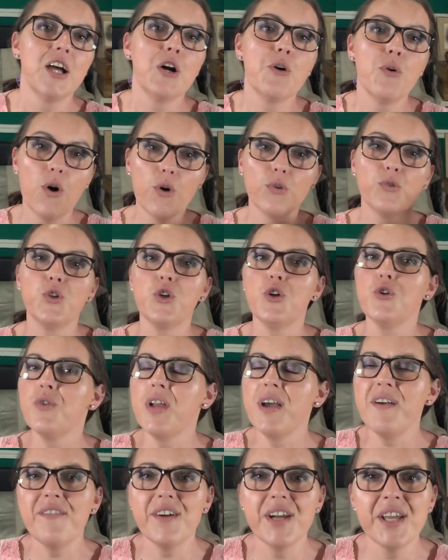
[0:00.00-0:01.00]
Quote, "You
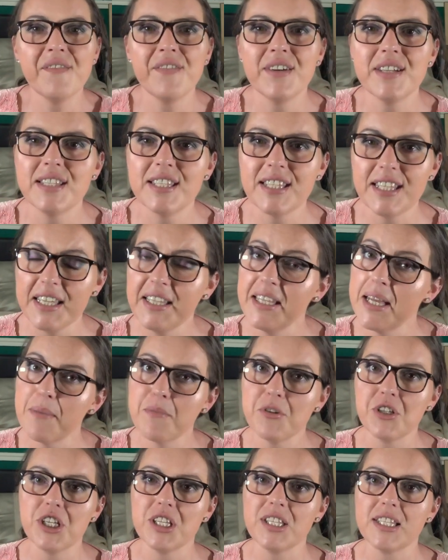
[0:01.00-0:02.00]
never even see
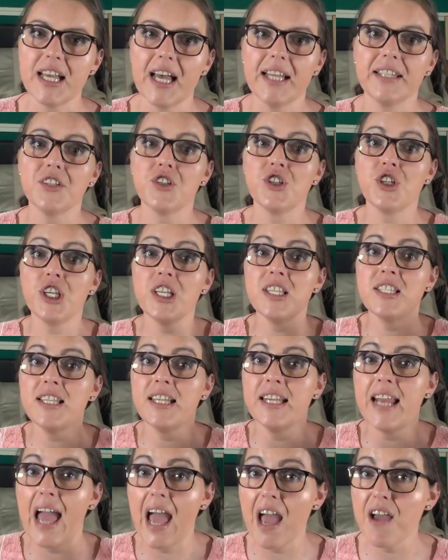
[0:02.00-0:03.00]
them," she said. "She's
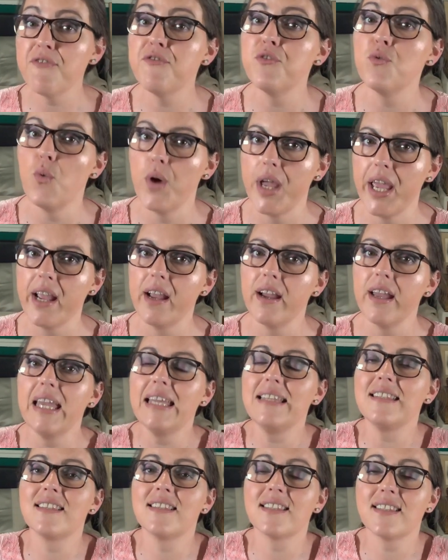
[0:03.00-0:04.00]
in F Wing.
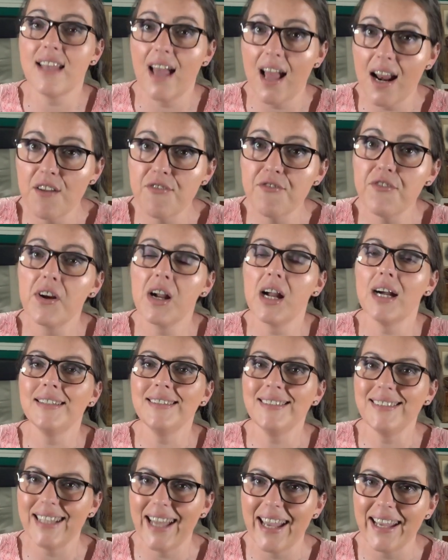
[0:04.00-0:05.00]
It's
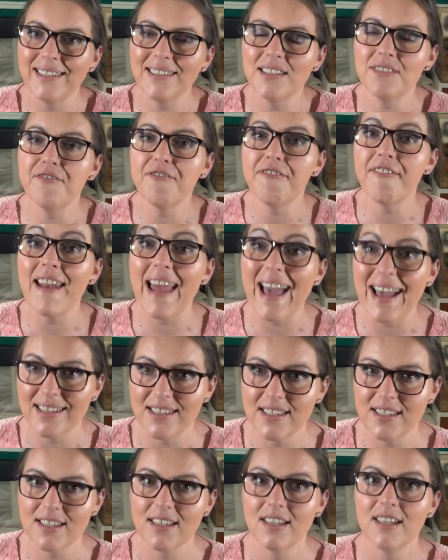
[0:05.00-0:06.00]
self-contained
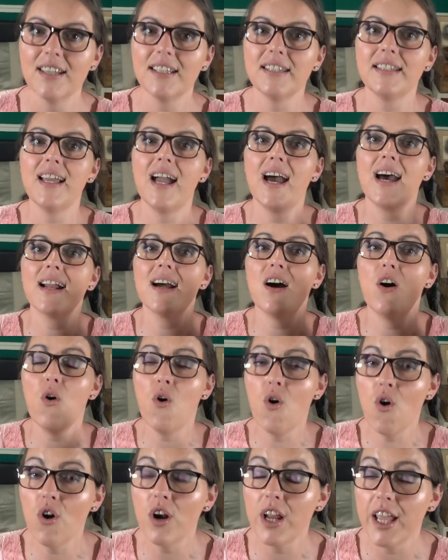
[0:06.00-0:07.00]
flats. They are
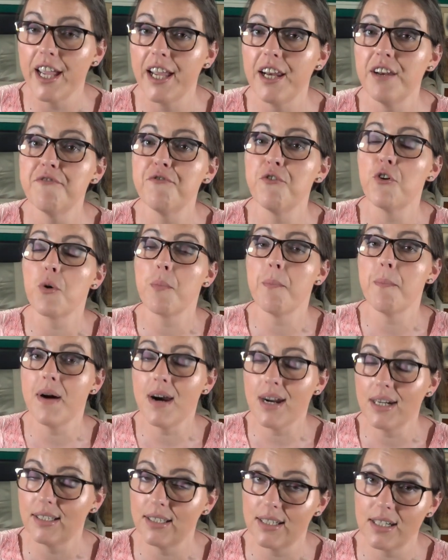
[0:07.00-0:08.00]
all in for
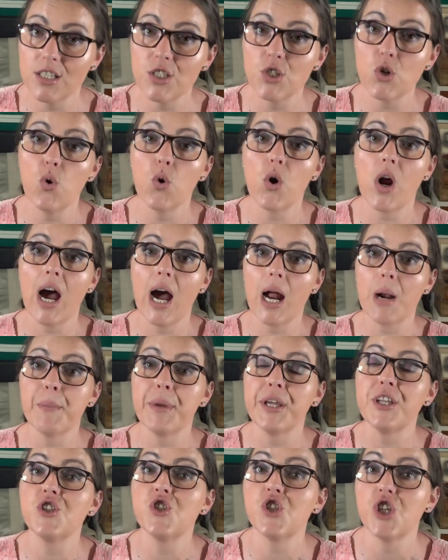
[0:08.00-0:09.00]
murders or
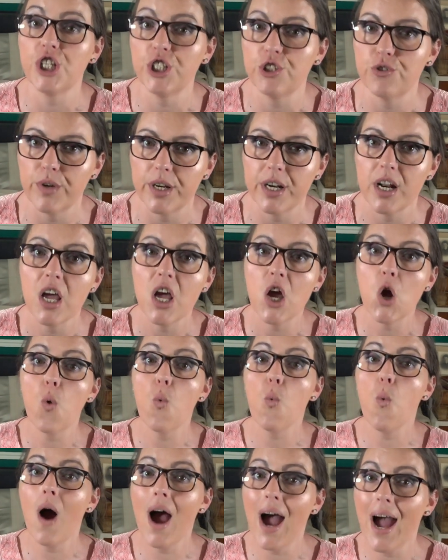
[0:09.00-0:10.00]
harming children.
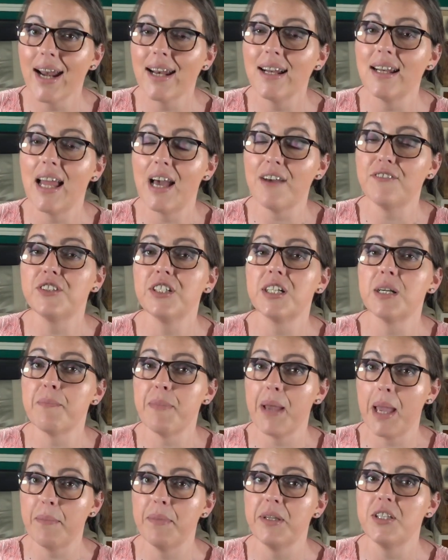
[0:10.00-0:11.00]
One left her
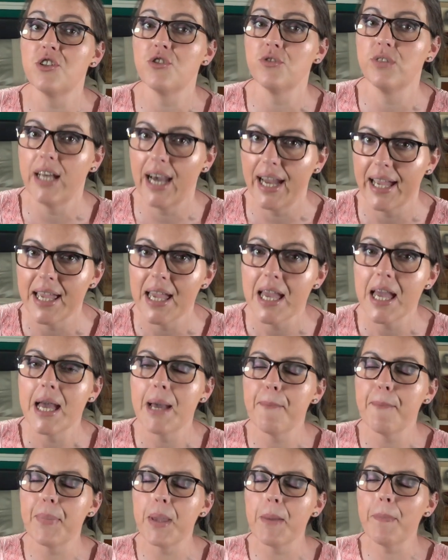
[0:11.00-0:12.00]
baby to die.
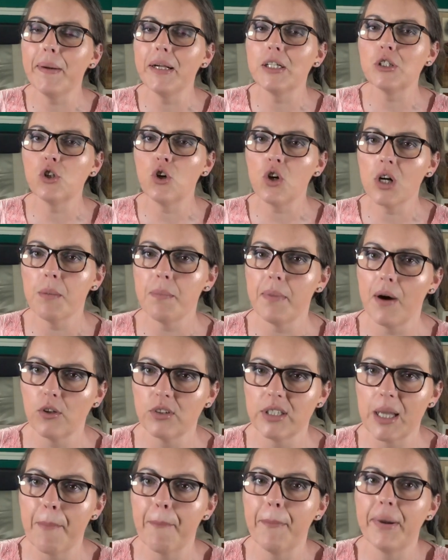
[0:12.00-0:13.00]
People talk
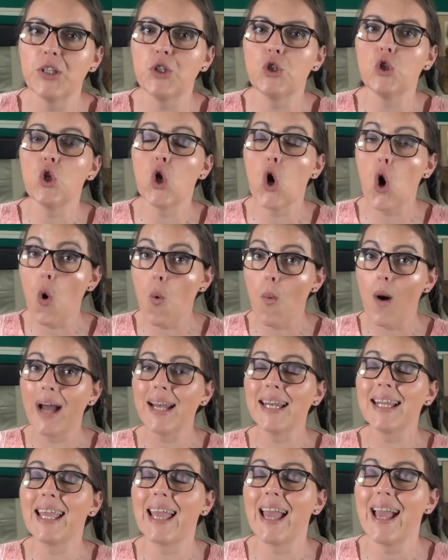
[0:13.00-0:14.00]
about them, but no
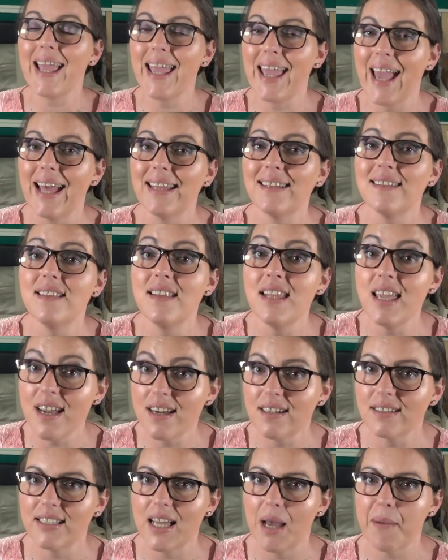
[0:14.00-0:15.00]
one can get
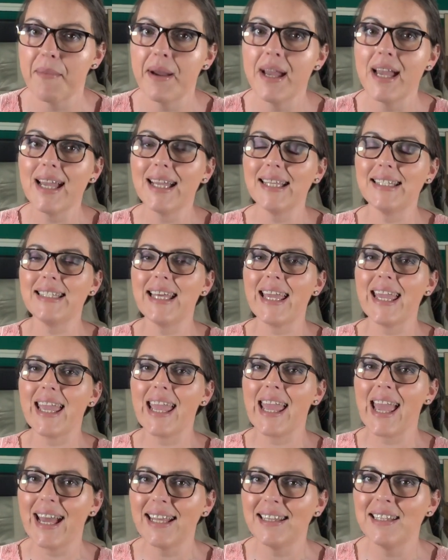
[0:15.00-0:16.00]
near them. They
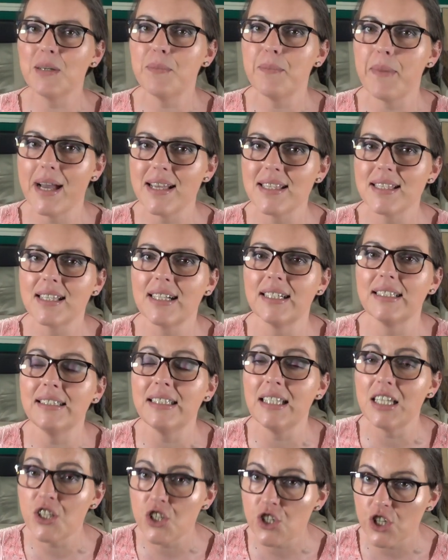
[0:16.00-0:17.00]
get the best
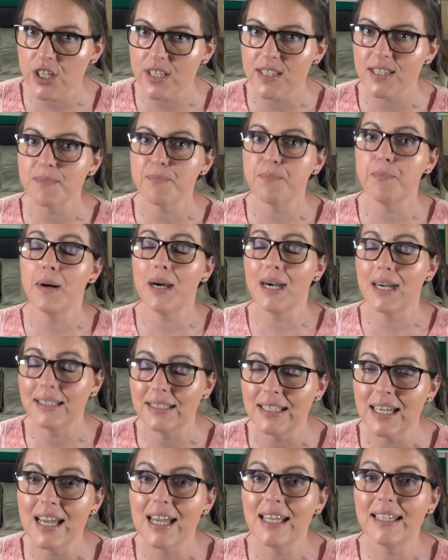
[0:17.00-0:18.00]
conditions,
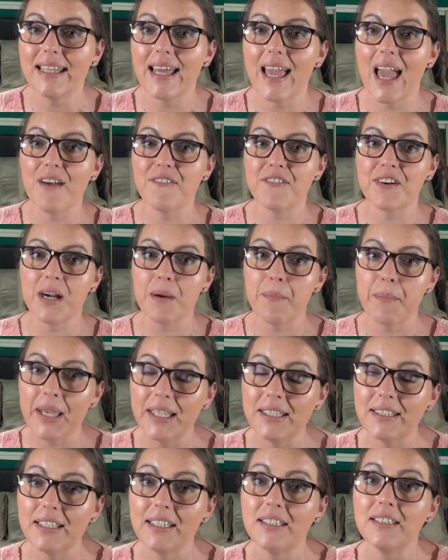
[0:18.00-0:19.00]
but they have
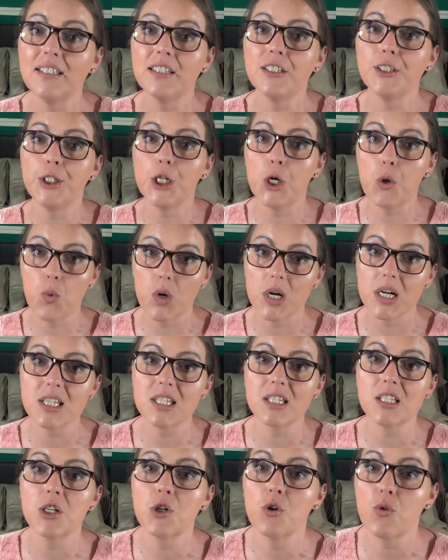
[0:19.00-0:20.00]
committed the
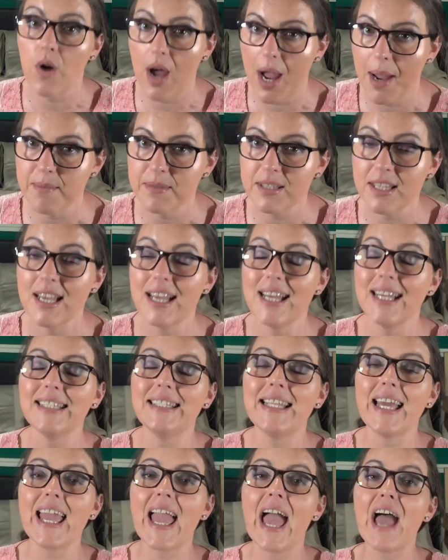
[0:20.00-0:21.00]
worst crimes.
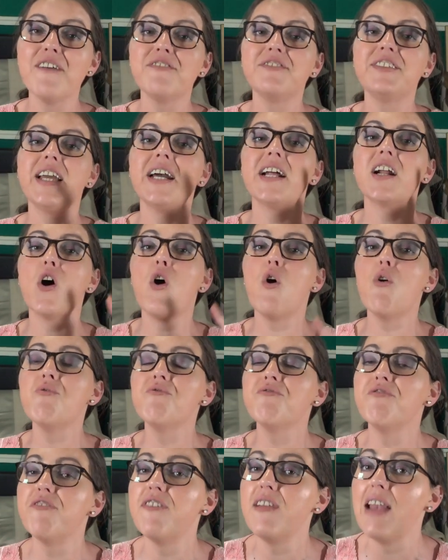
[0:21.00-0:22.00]
They have their
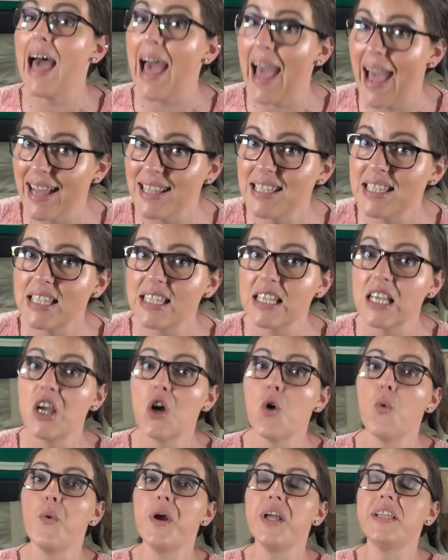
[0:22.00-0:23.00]
own flats
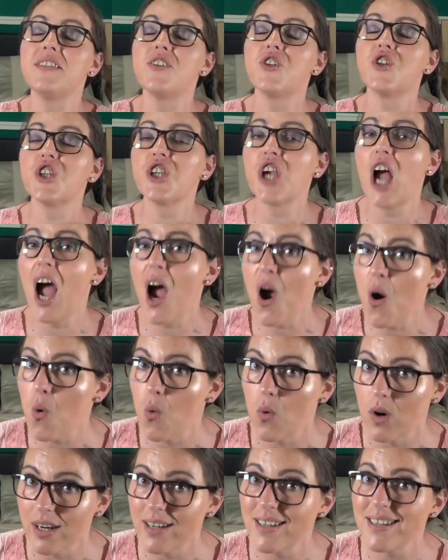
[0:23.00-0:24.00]
with
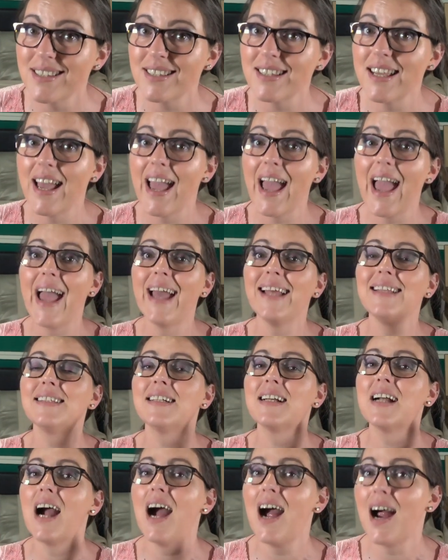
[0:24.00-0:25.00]
showers
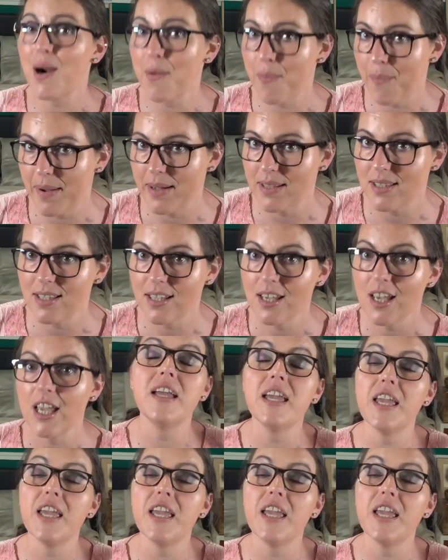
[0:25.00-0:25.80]
and carpets.